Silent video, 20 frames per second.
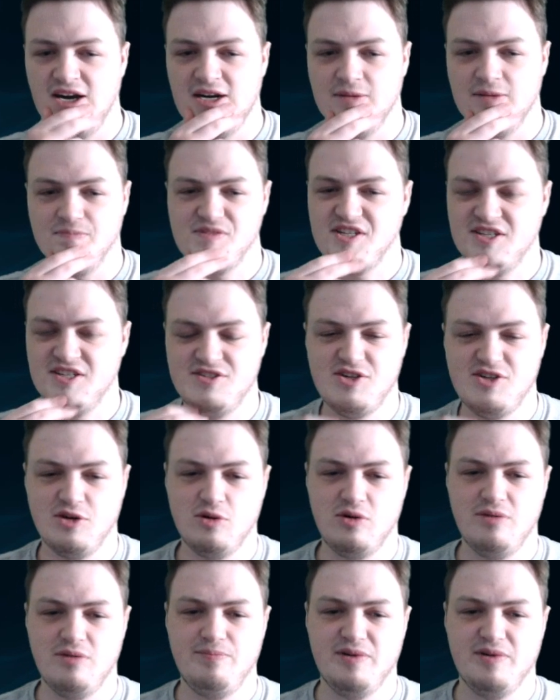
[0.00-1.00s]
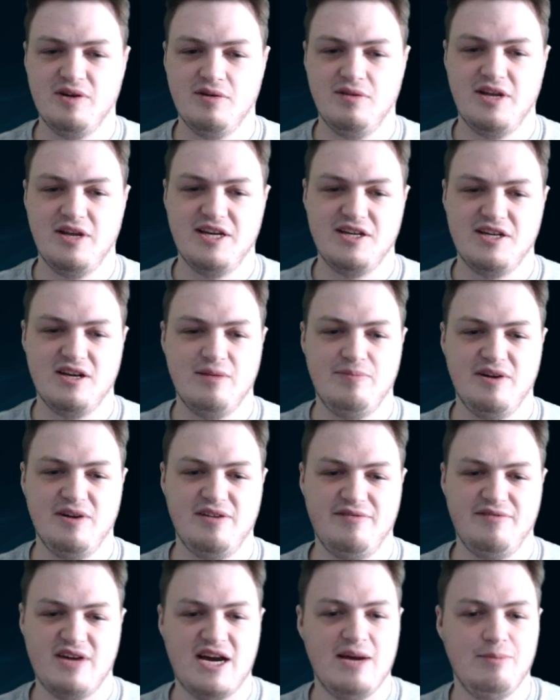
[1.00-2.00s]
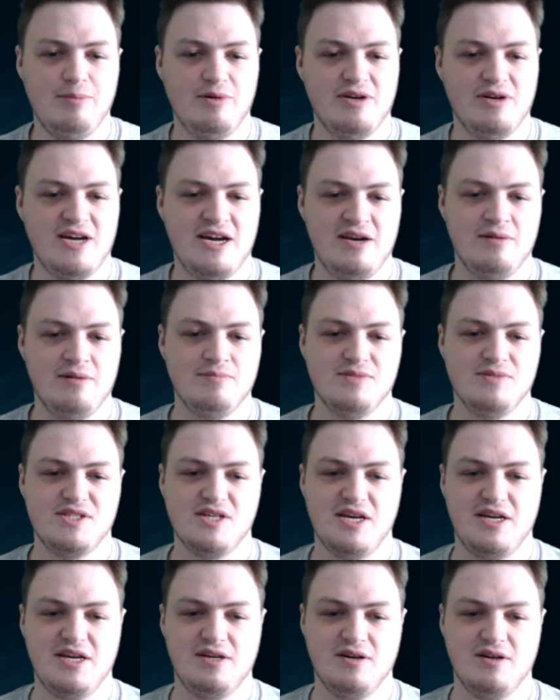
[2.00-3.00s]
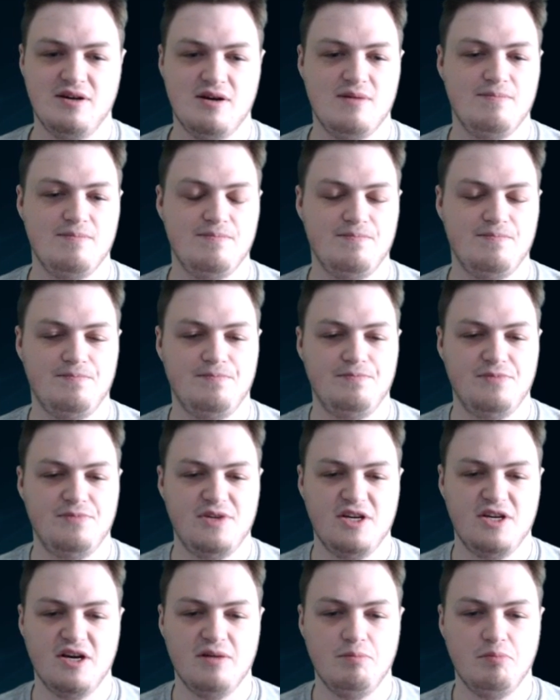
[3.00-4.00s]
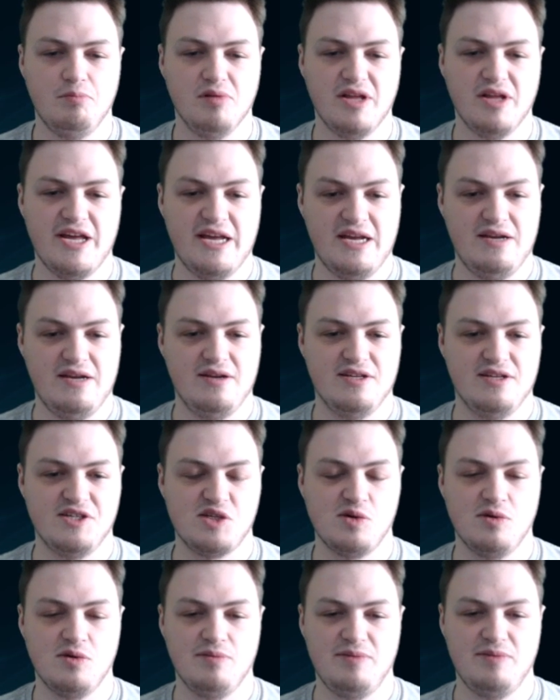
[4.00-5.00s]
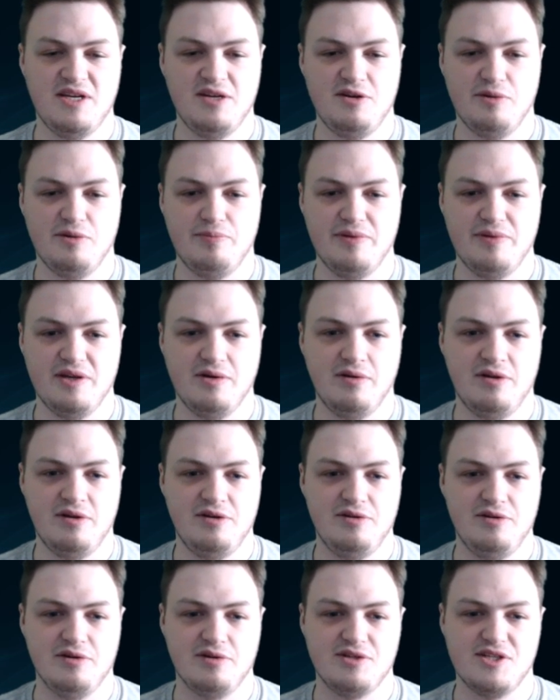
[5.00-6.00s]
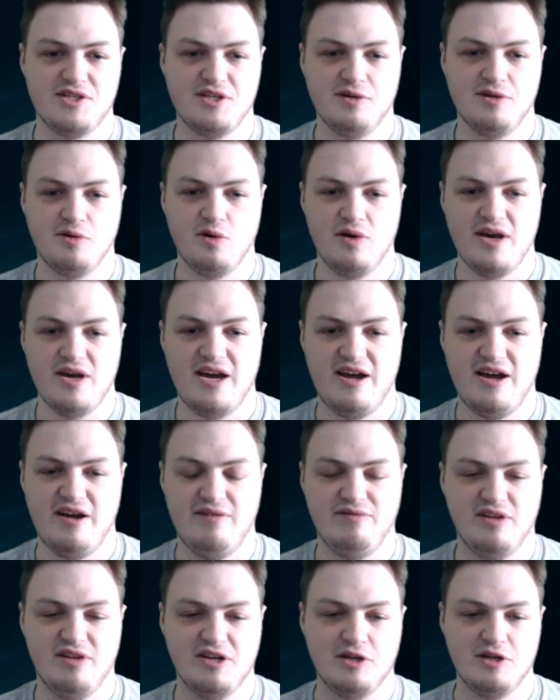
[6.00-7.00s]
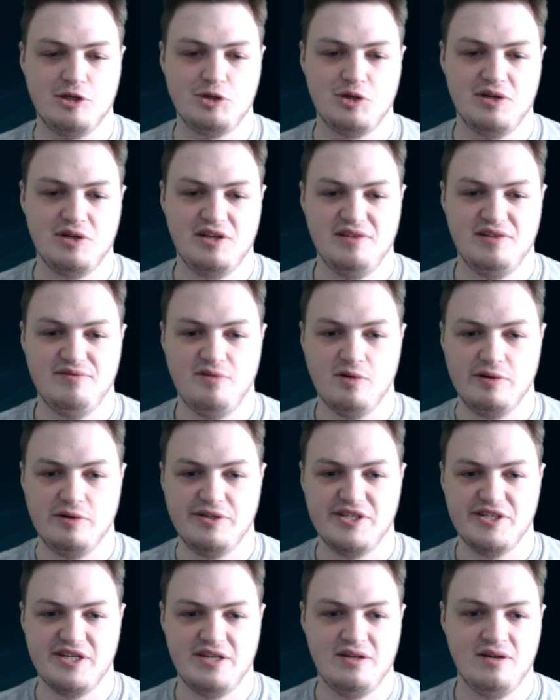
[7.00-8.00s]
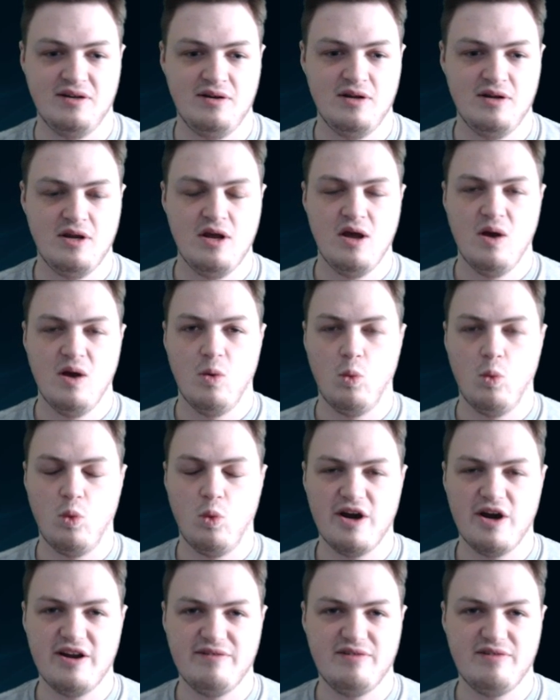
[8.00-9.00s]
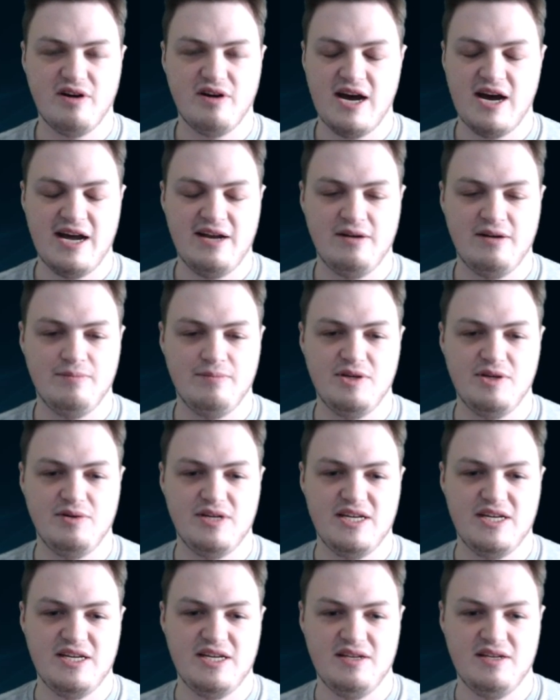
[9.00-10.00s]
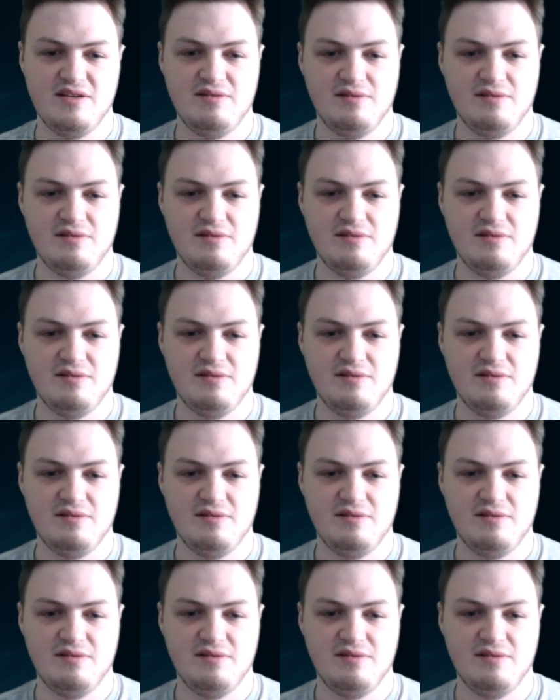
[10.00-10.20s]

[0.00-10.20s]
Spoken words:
Since you're going to build like a bit of hybrid items, like Gunblade is going to be in your build, and you're still going to have like a Trinity Force and whatever item you need.